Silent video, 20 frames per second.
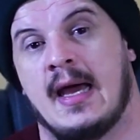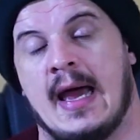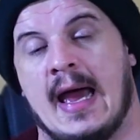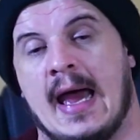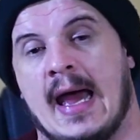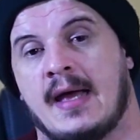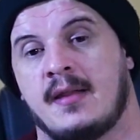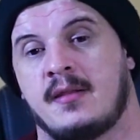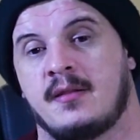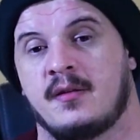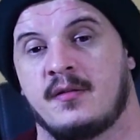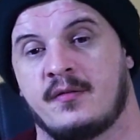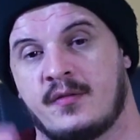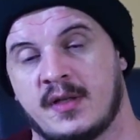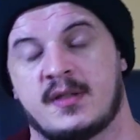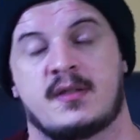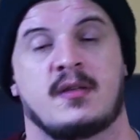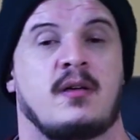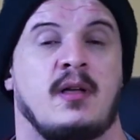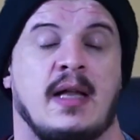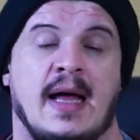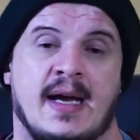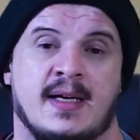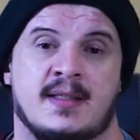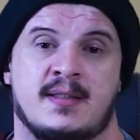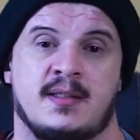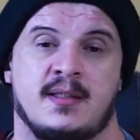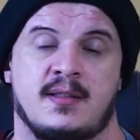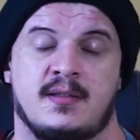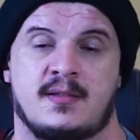and the vertical
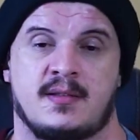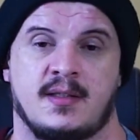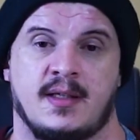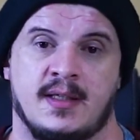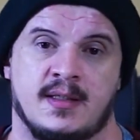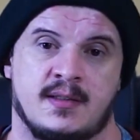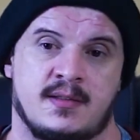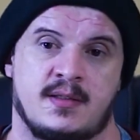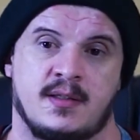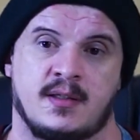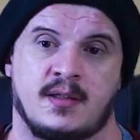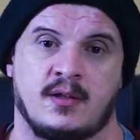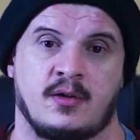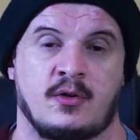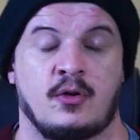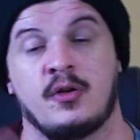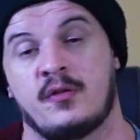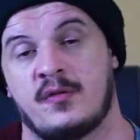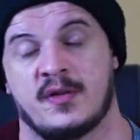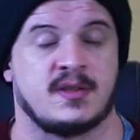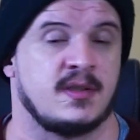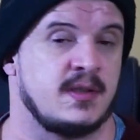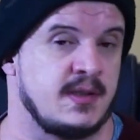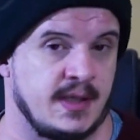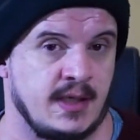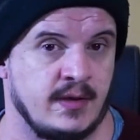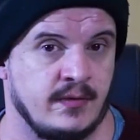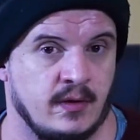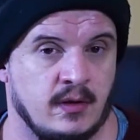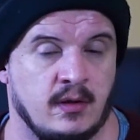axis is the good versus
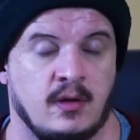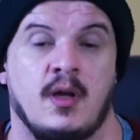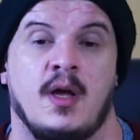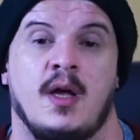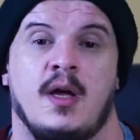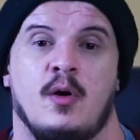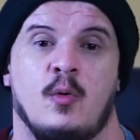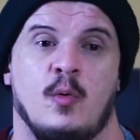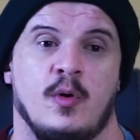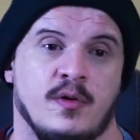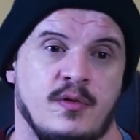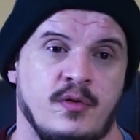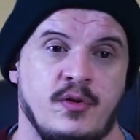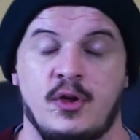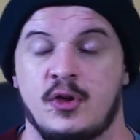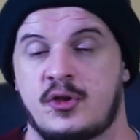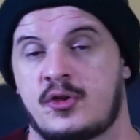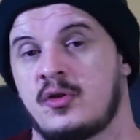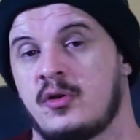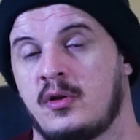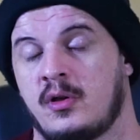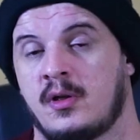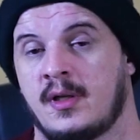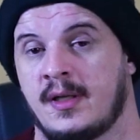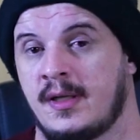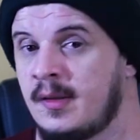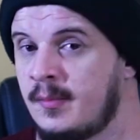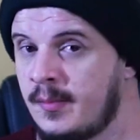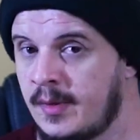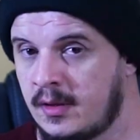evil with neutral
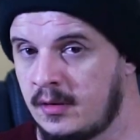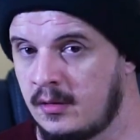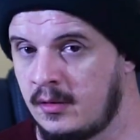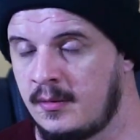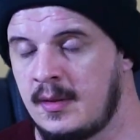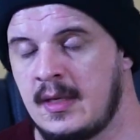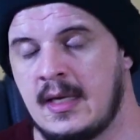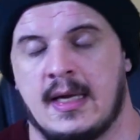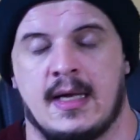in the middle.